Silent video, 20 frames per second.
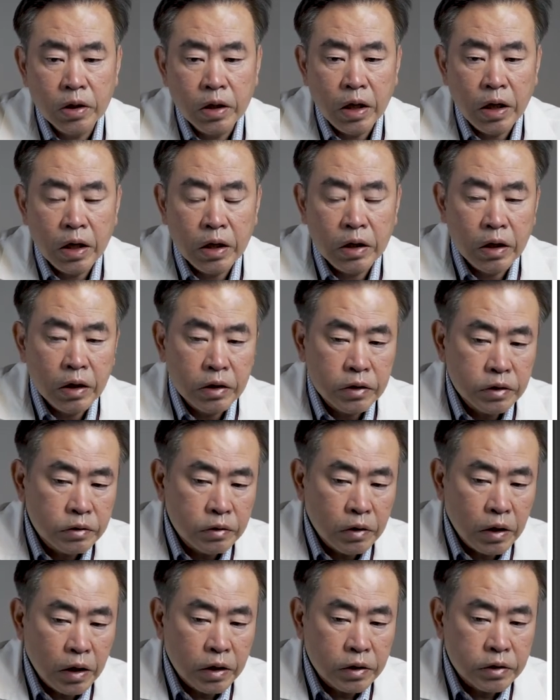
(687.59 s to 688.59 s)
And as
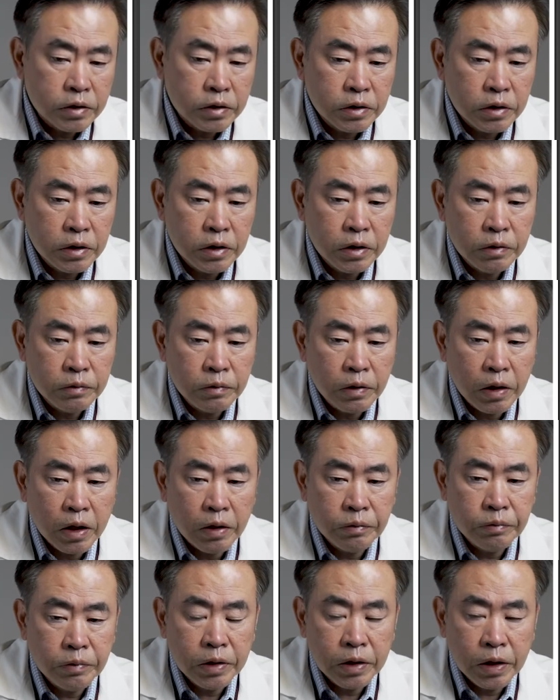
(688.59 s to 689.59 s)
she
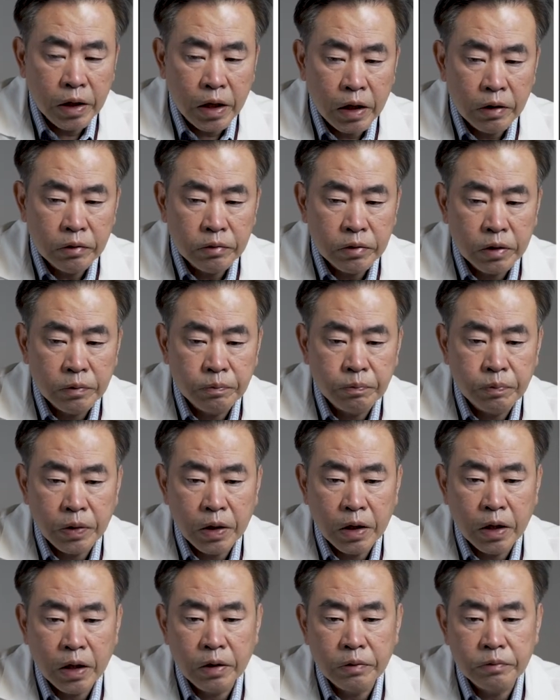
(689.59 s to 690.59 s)
inhaled
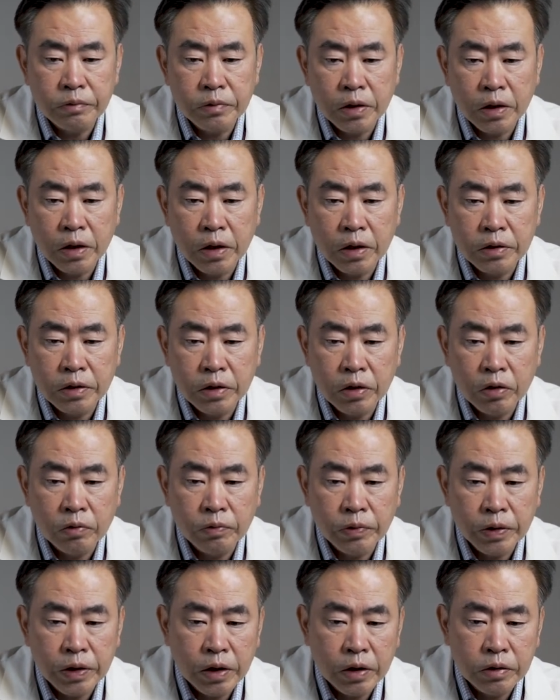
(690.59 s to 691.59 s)
the
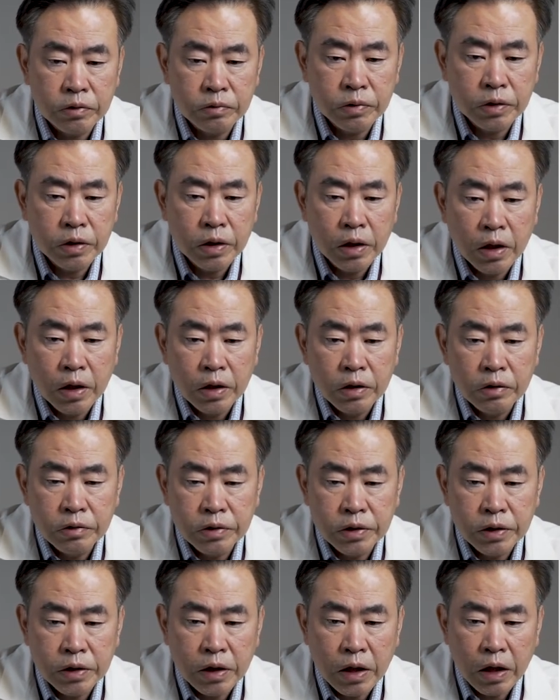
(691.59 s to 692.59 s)
Neo-100, you
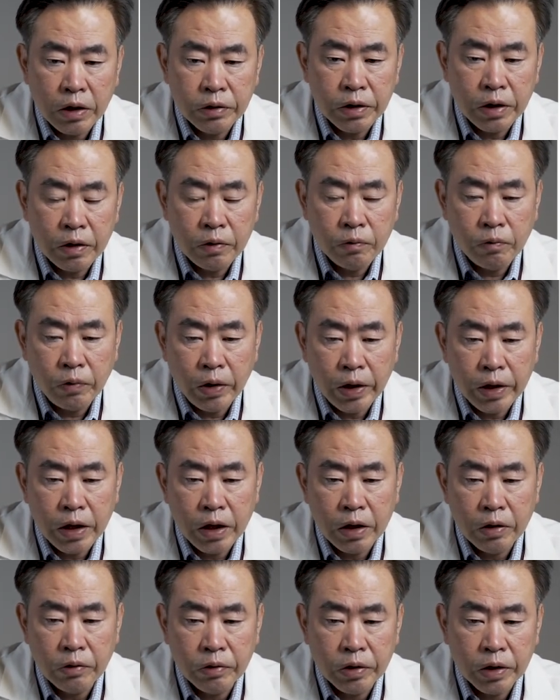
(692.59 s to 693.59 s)
see how that white
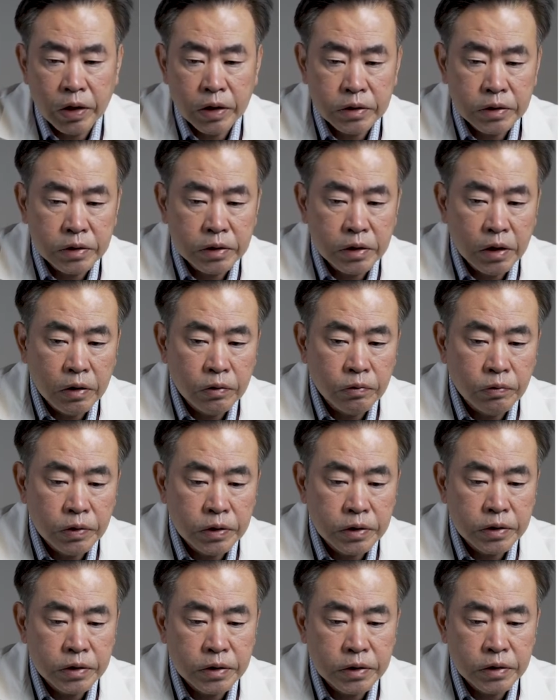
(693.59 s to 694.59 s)
area has
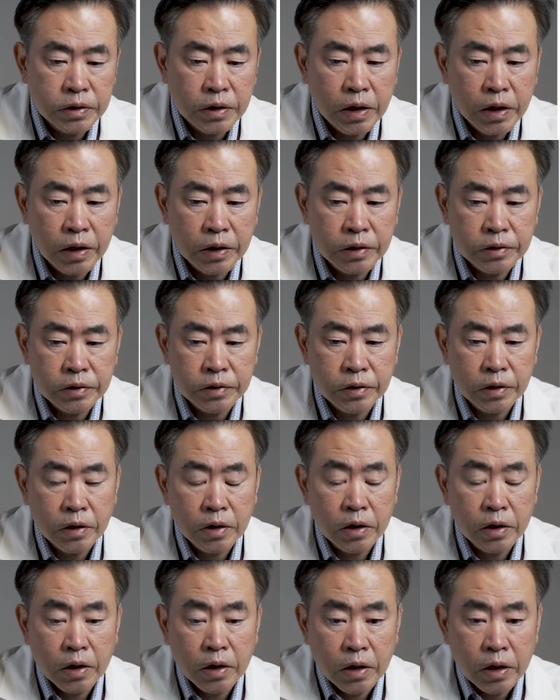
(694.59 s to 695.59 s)
decreased in size.
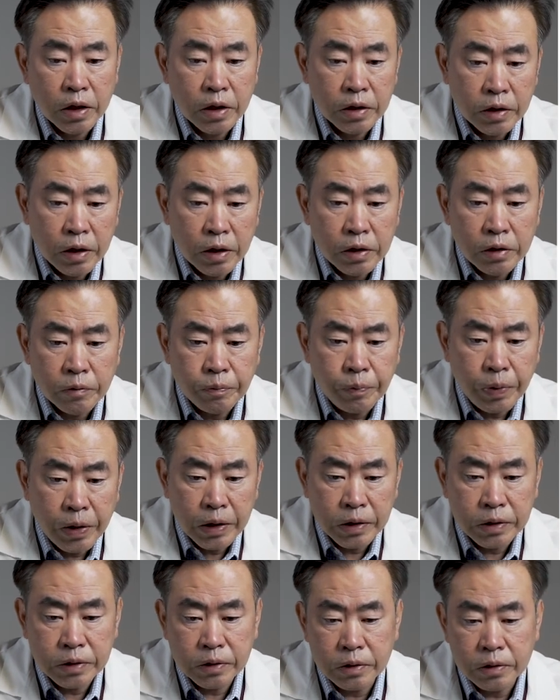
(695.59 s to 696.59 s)
Another
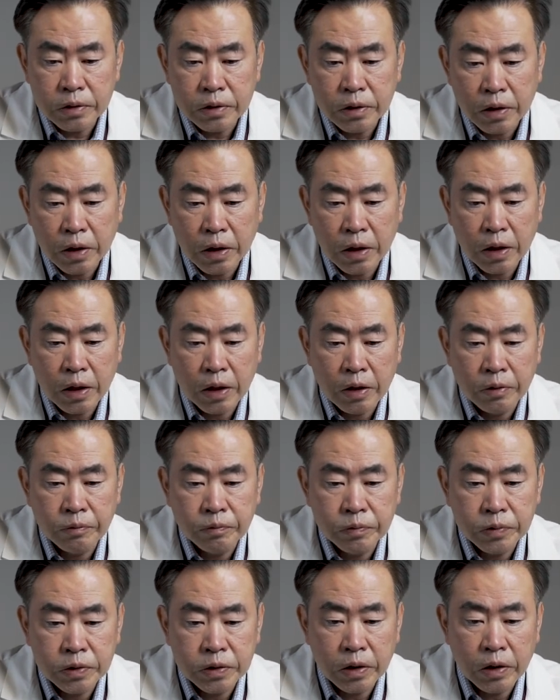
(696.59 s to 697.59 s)
patient
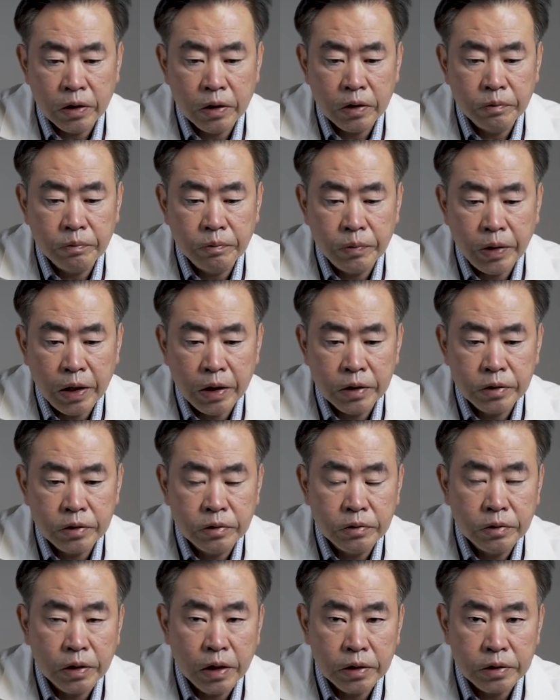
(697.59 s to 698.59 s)
started in May of
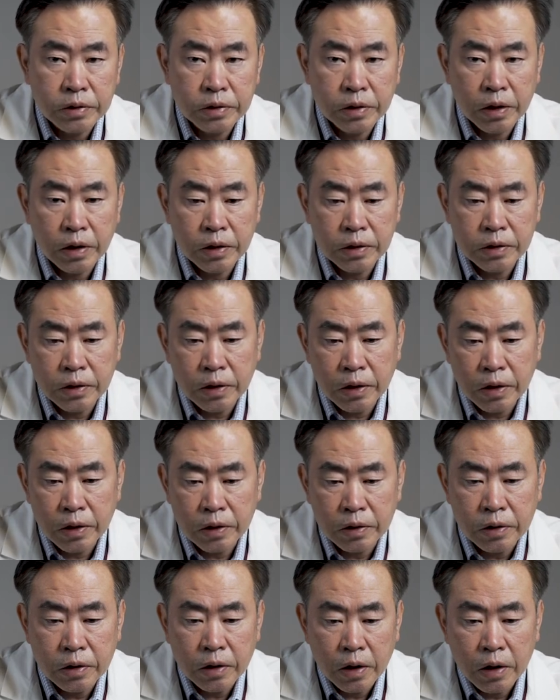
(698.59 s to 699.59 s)

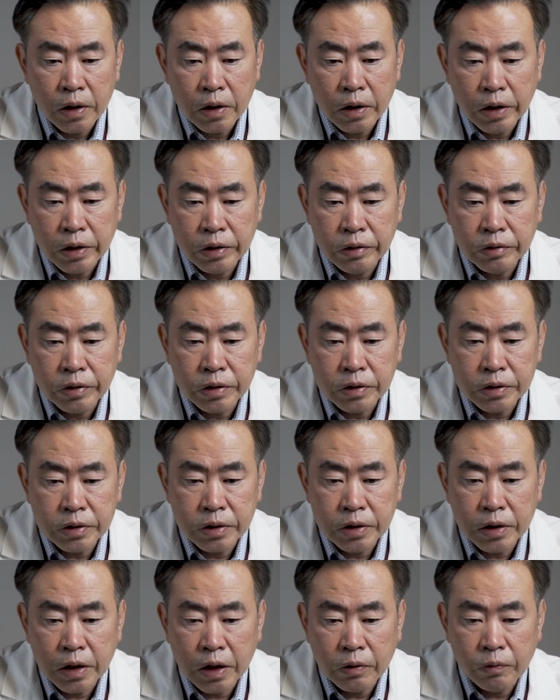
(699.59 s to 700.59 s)
2018, and you can
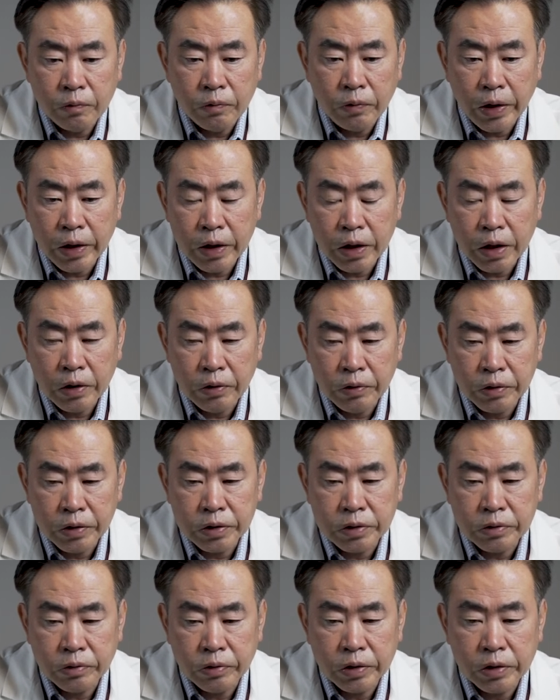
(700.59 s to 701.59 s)
see that white area
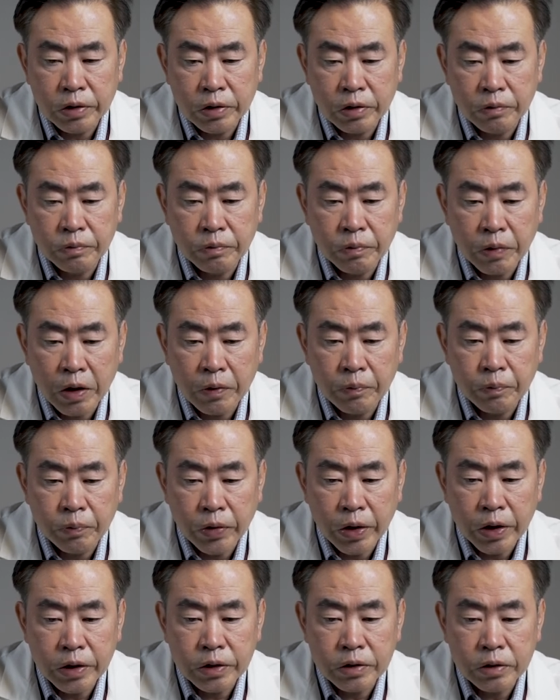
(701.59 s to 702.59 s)
showing her
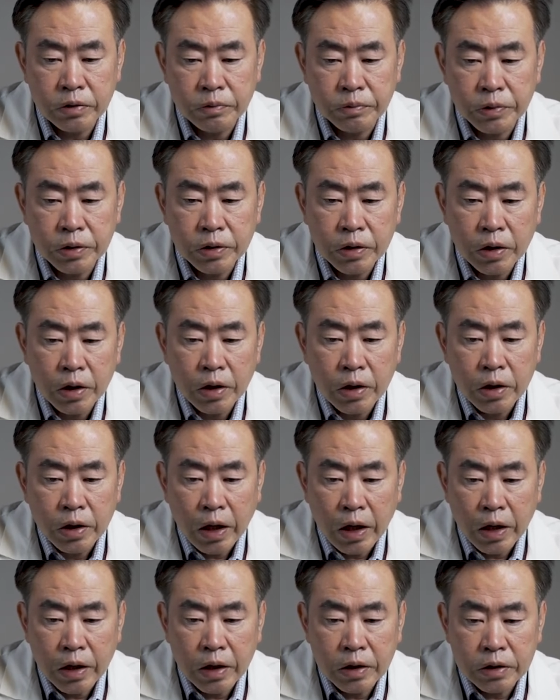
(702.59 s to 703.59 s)
brain tumor.
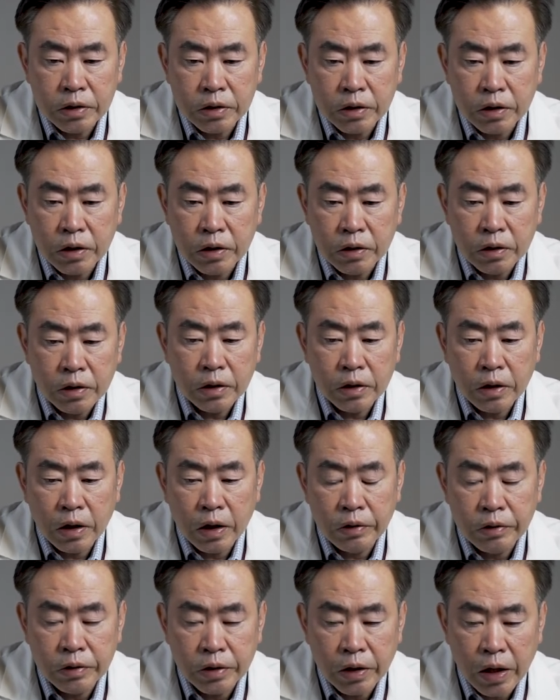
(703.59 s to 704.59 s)
And as she
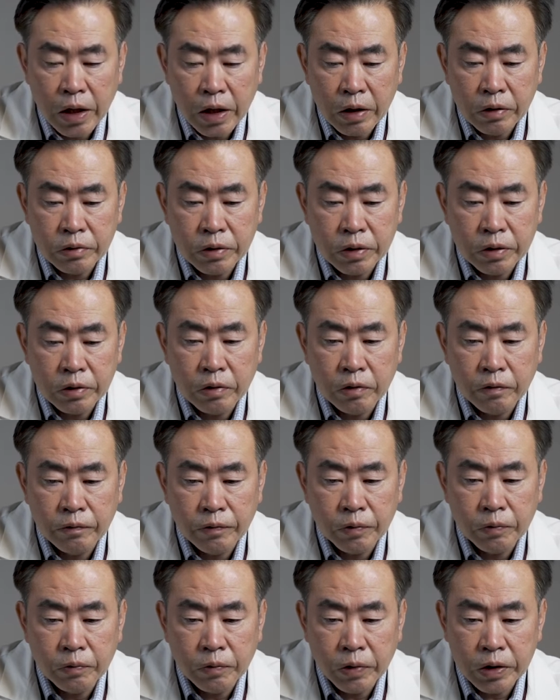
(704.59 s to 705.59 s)
inhaled it
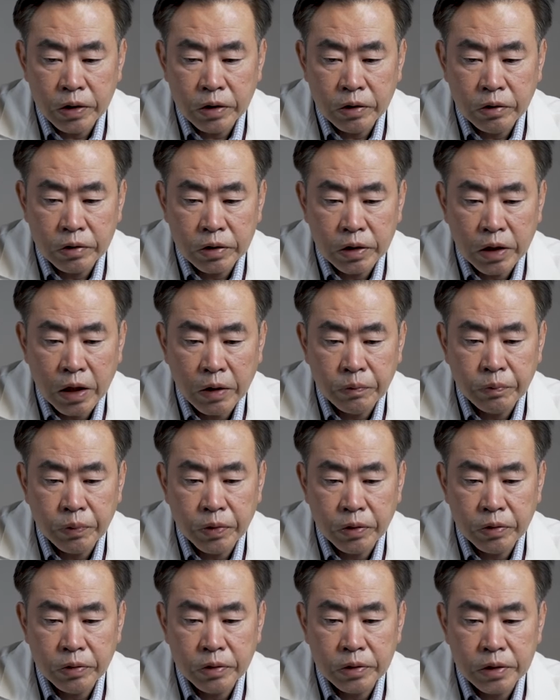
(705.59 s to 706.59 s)
over a 1-year time
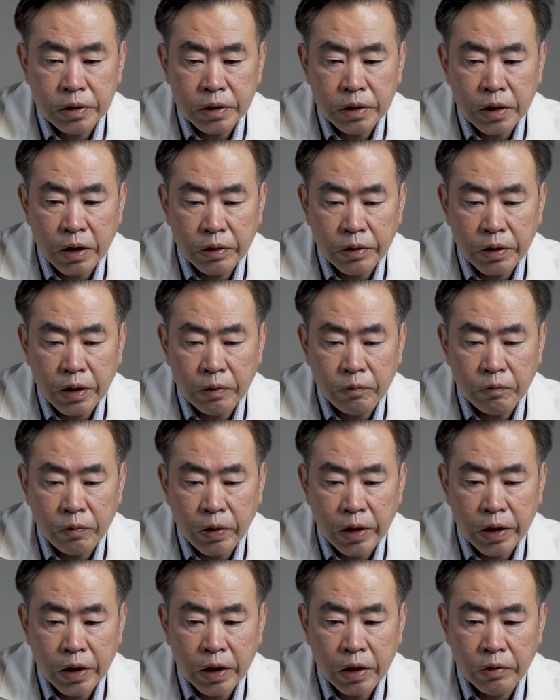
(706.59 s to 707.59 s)
period, you see how that
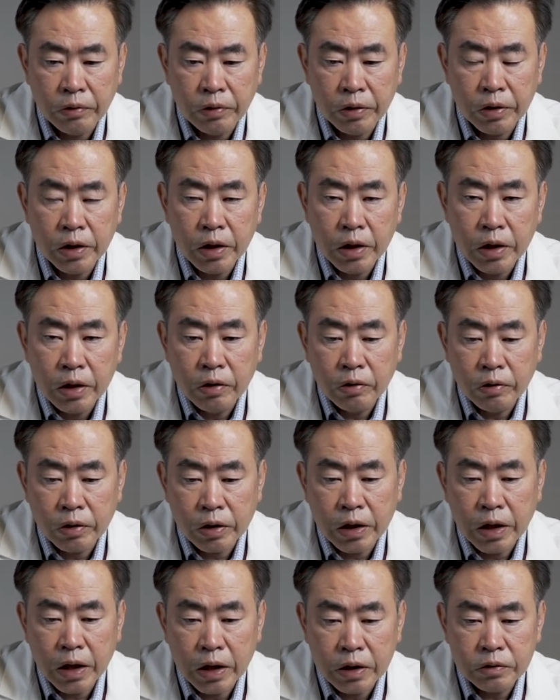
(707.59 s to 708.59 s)
white area or
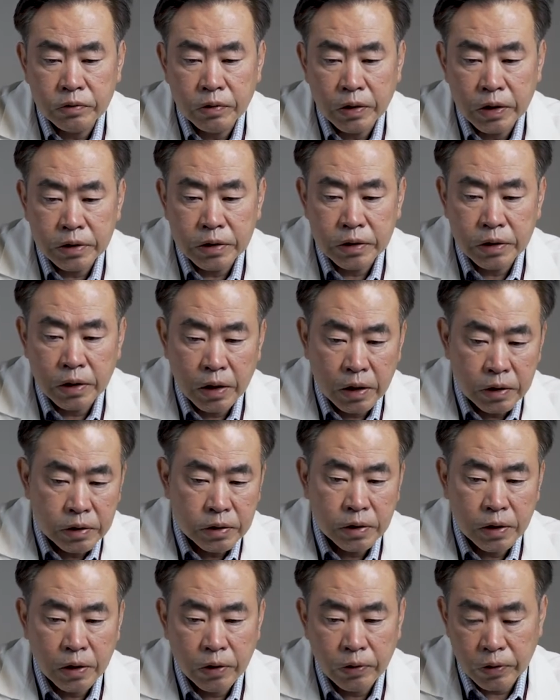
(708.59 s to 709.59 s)
contrast
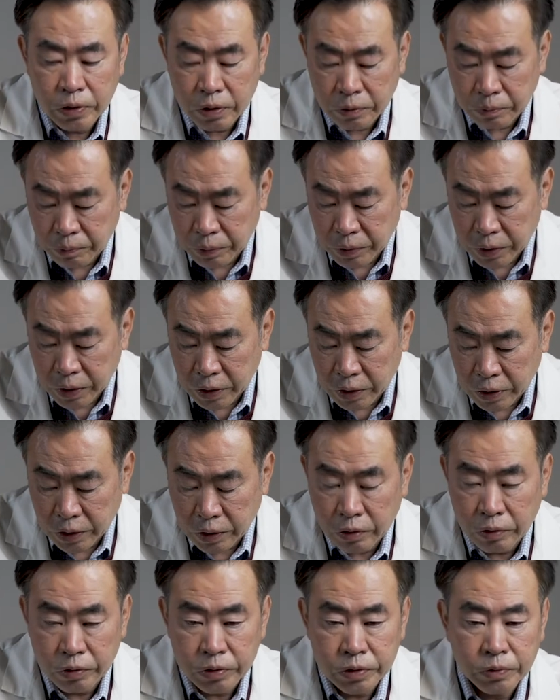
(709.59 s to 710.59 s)
enhancing area completely
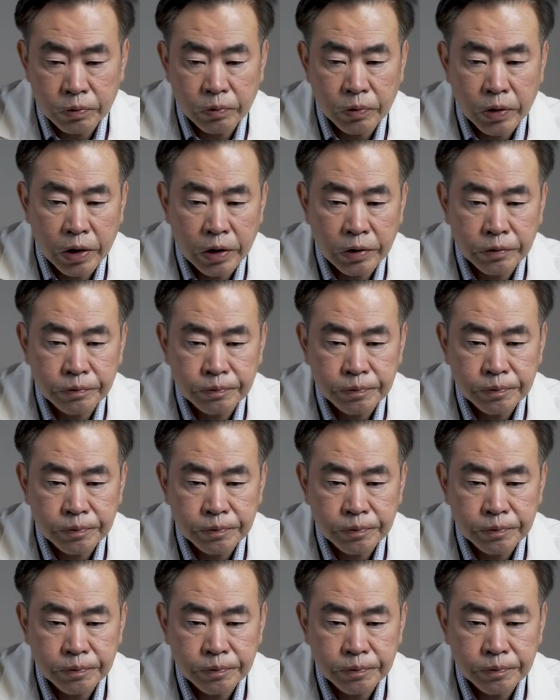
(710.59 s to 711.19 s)
goes away.